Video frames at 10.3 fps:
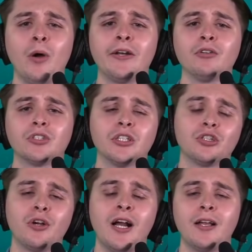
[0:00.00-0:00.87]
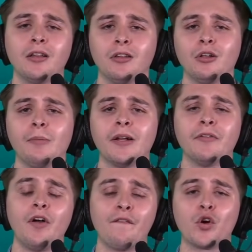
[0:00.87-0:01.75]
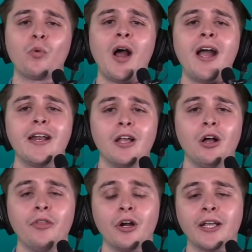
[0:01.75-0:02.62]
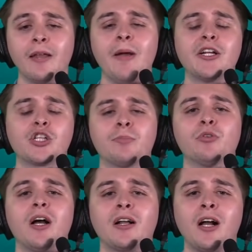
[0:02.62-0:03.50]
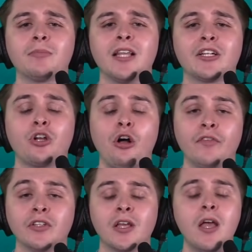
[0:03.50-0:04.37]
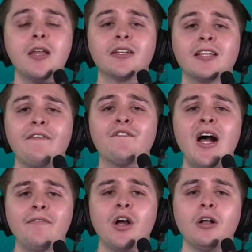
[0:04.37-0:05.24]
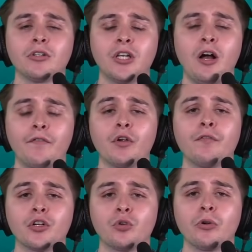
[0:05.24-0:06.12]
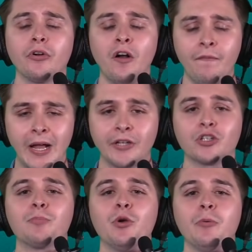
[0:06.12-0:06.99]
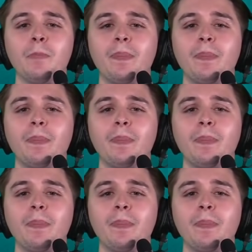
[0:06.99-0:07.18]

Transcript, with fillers: why don't you, and try a little bit of variety on there. Again, magicspoon.com slash dolphins to save $5 off your first order of Magic Spoon.